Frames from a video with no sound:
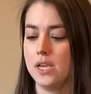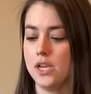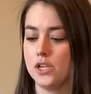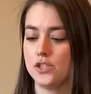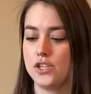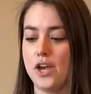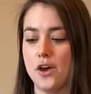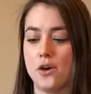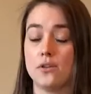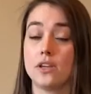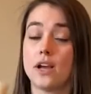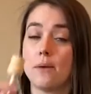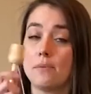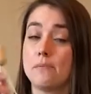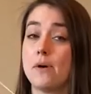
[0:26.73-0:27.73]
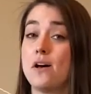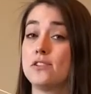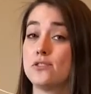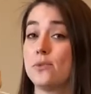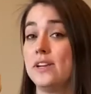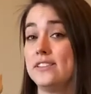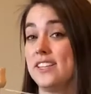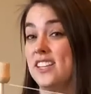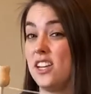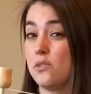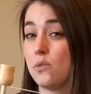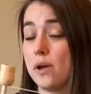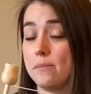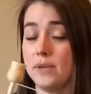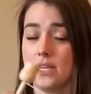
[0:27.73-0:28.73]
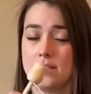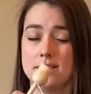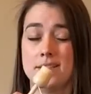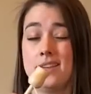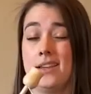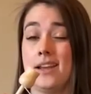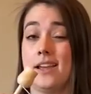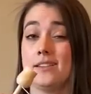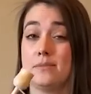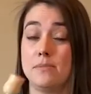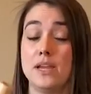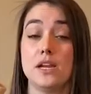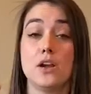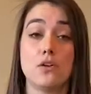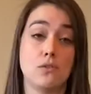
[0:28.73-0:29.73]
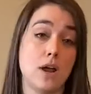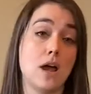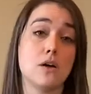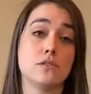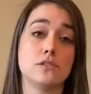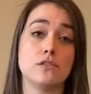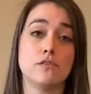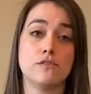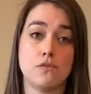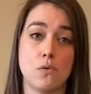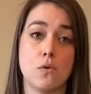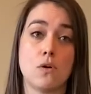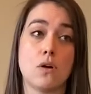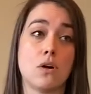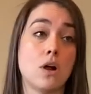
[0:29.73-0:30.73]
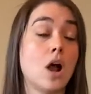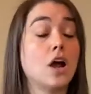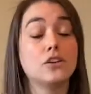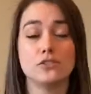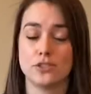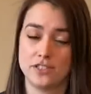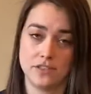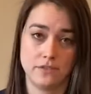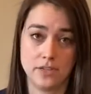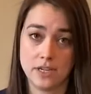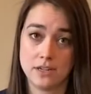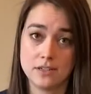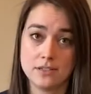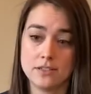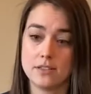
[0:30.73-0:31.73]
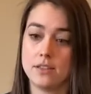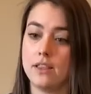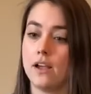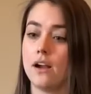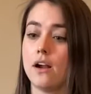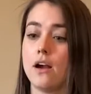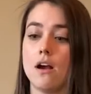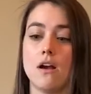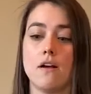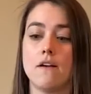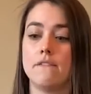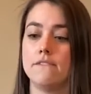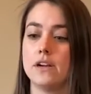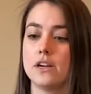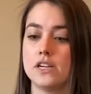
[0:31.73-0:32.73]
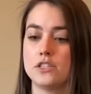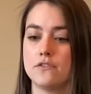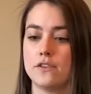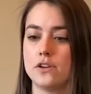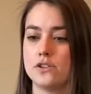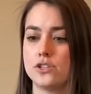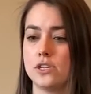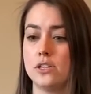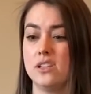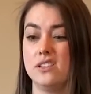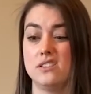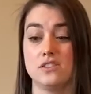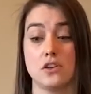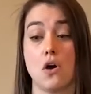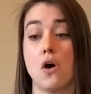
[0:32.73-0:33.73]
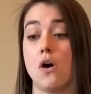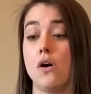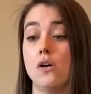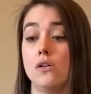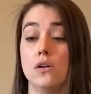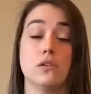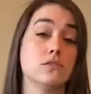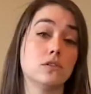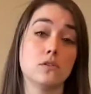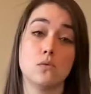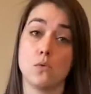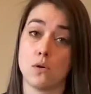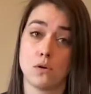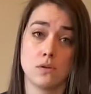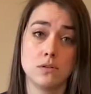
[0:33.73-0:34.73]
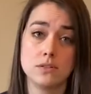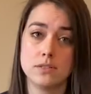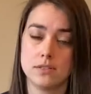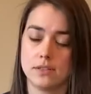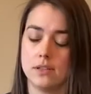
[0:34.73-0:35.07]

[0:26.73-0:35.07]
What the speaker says: So the cup and ball toy is a good one because it has been around for hundreds of years. There are various versions all over the world.